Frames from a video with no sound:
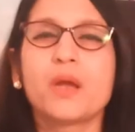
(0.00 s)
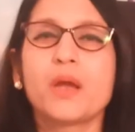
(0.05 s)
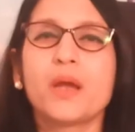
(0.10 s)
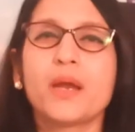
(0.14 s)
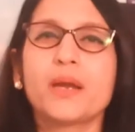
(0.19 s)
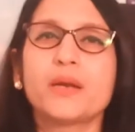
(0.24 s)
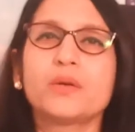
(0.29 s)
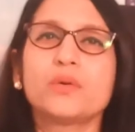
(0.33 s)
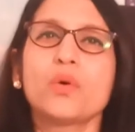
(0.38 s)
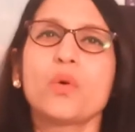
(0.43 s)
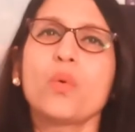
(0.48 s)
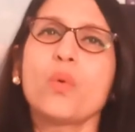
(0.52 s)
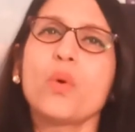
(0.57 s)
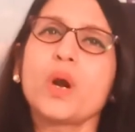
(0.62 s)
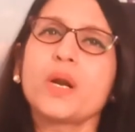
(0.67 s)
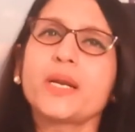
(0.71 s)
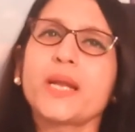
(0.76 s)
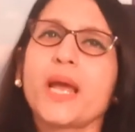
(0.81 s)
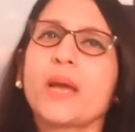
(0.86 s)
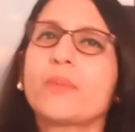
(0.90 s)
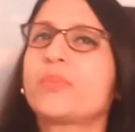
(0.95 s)
And
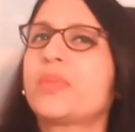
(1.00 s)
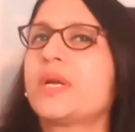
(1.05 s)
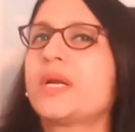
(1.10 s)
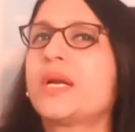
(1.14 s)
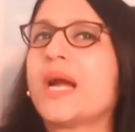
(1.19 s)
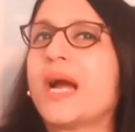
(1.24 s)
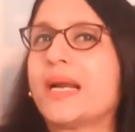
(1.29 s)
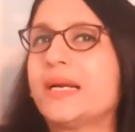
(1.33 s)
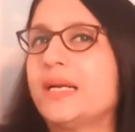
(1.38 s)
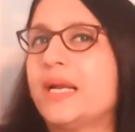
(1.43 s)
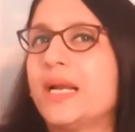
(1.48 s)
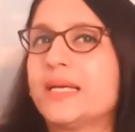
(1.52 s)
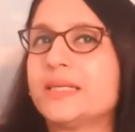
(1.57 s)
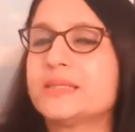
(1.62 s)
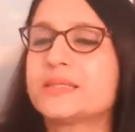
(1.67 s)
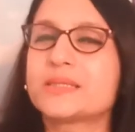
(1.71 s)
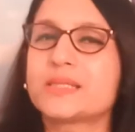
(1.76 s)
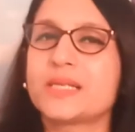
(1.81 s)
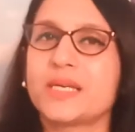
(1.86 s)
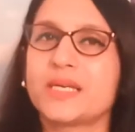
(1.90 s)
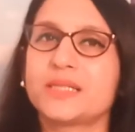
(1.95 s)
what APIC guidelines
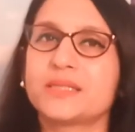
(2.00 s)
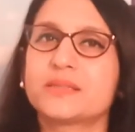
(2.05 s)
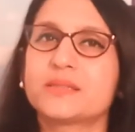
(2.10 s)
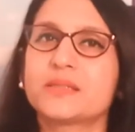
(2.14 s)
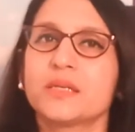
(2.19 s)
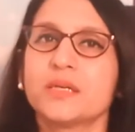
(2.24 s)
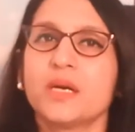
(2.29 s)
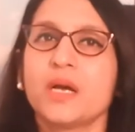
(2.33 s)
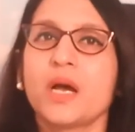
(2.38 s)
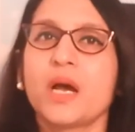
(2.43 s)
says